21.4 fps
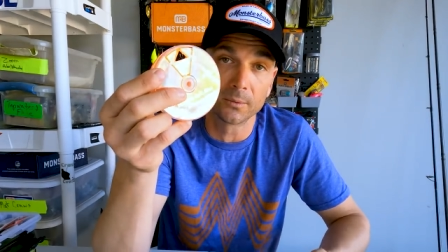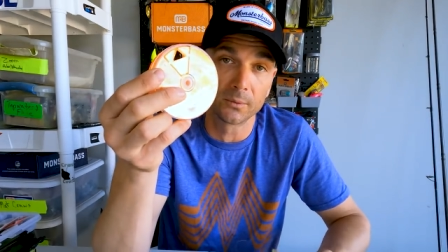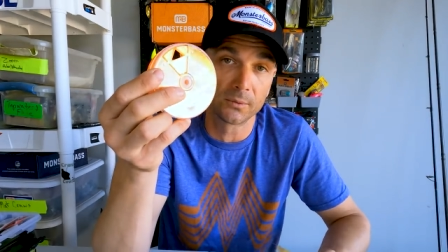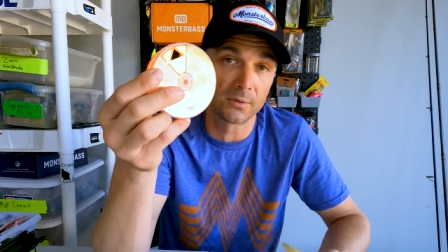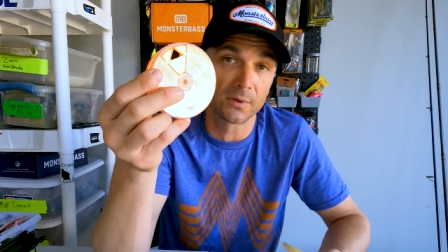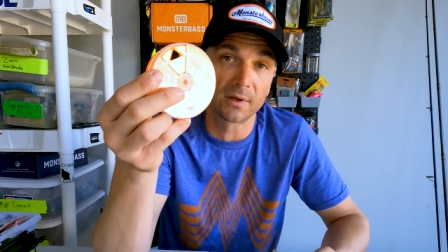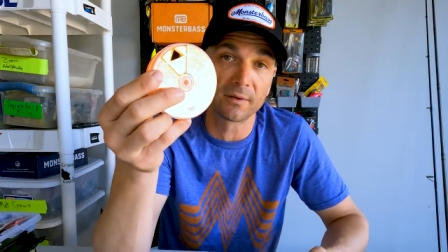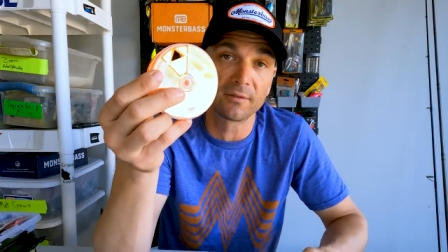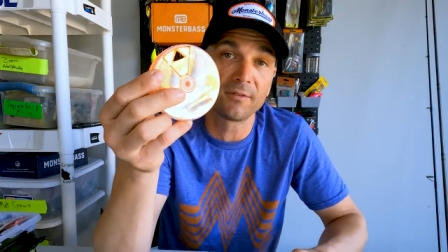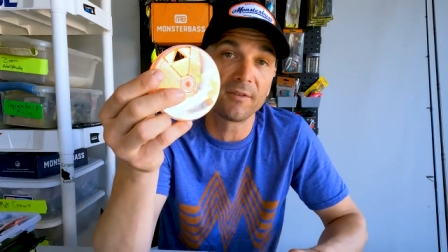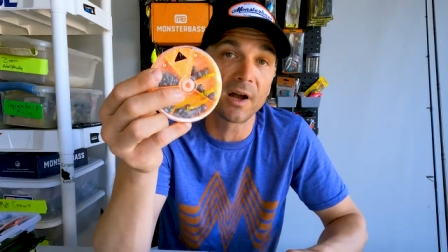It was
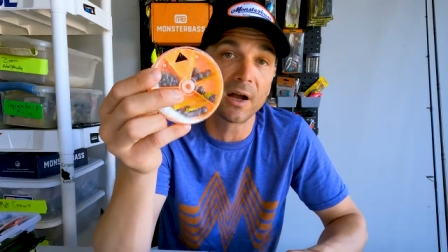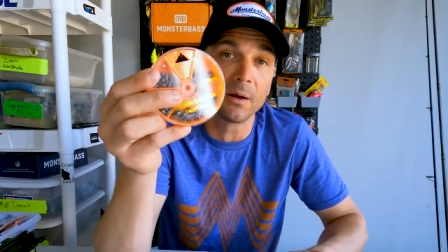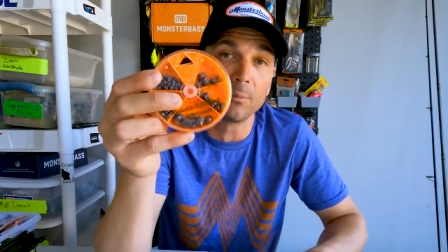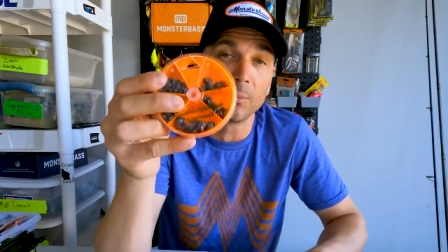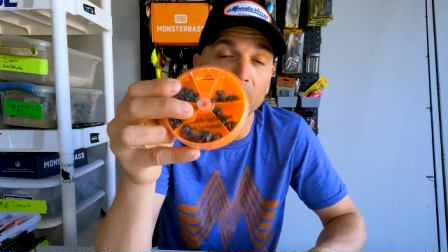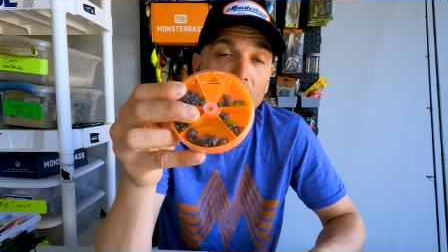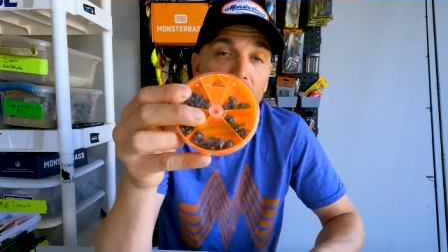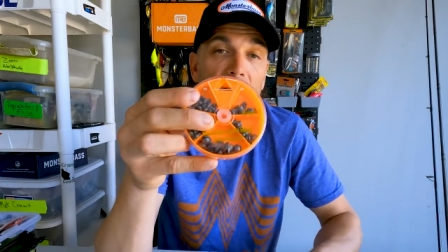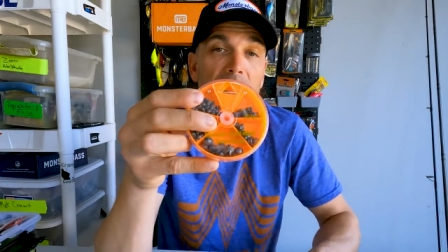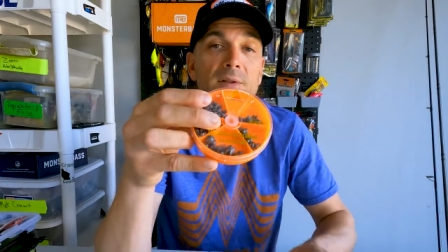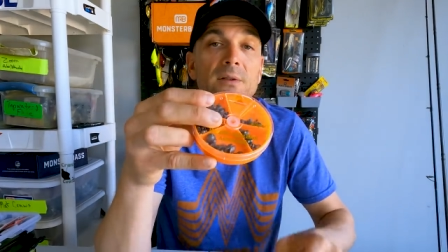like five
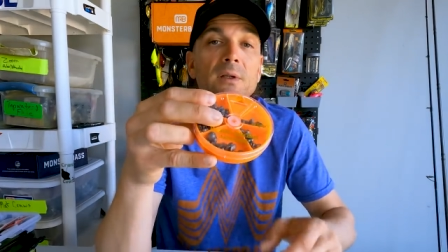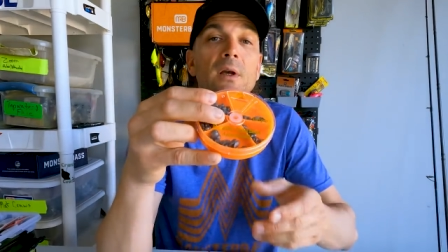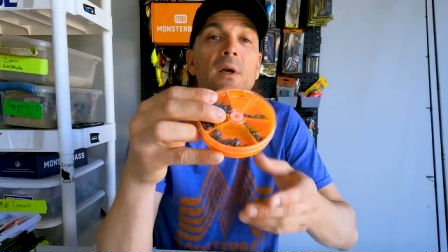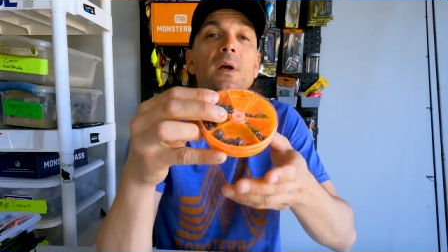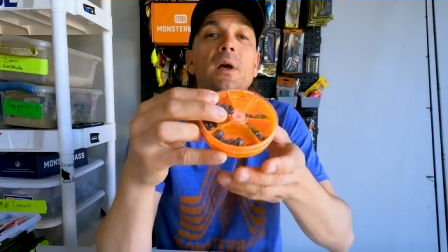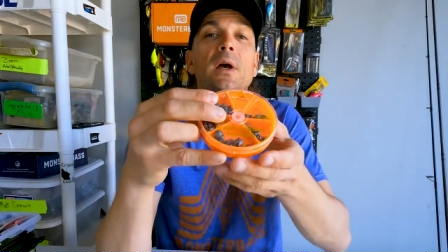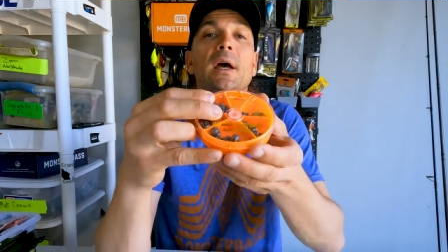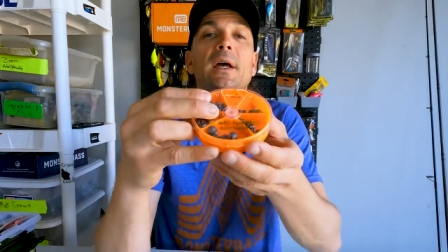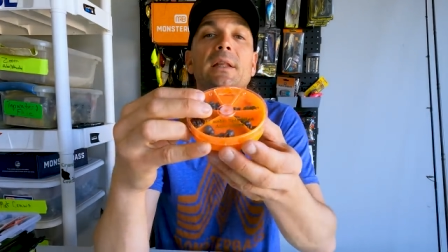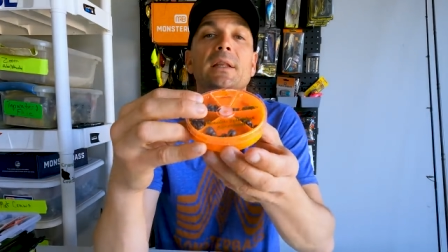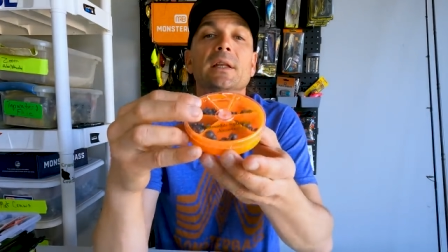bucks,
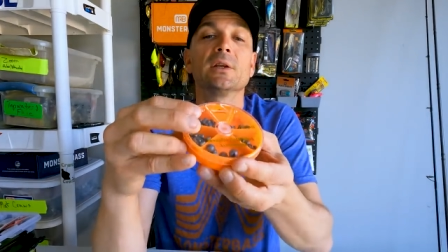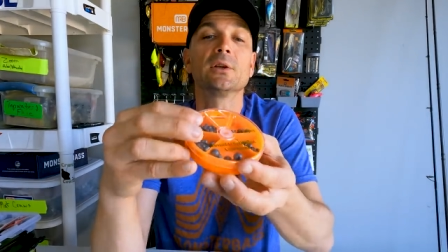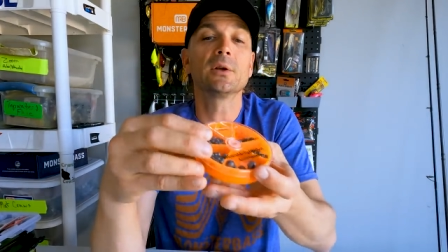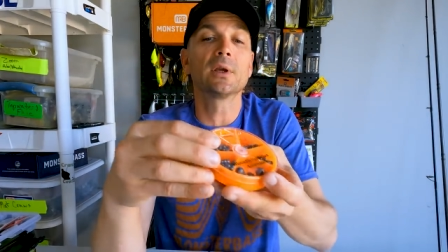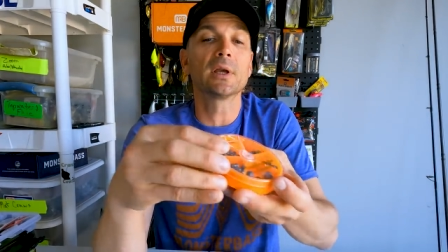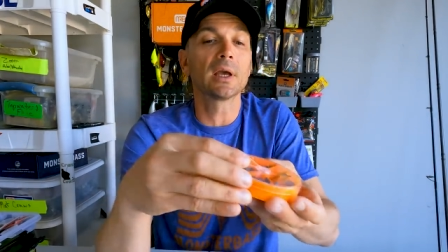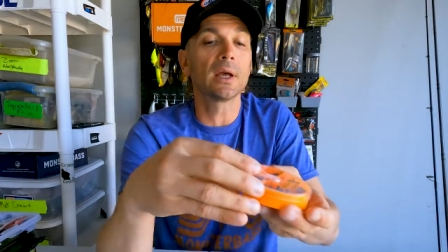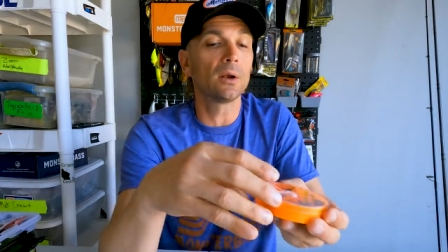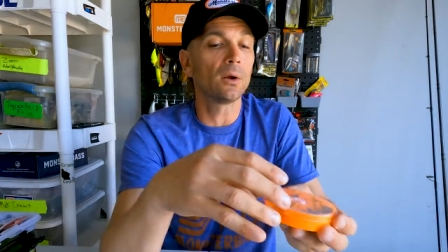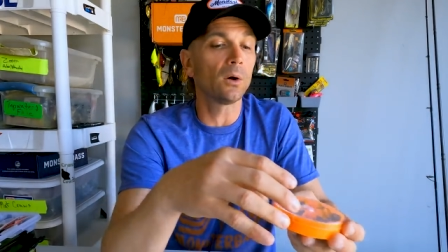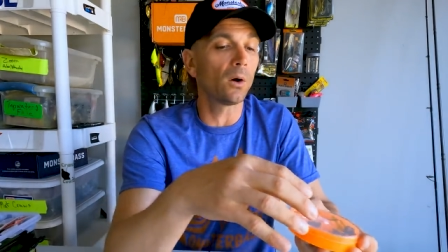and then you
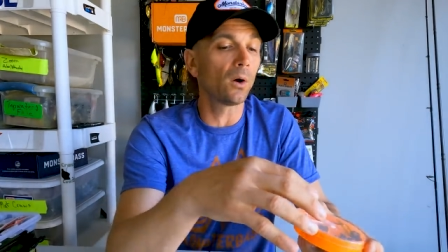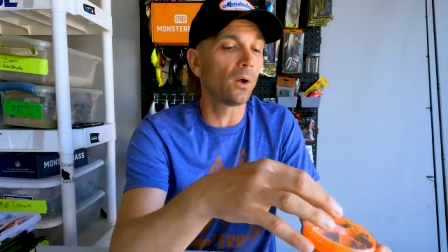get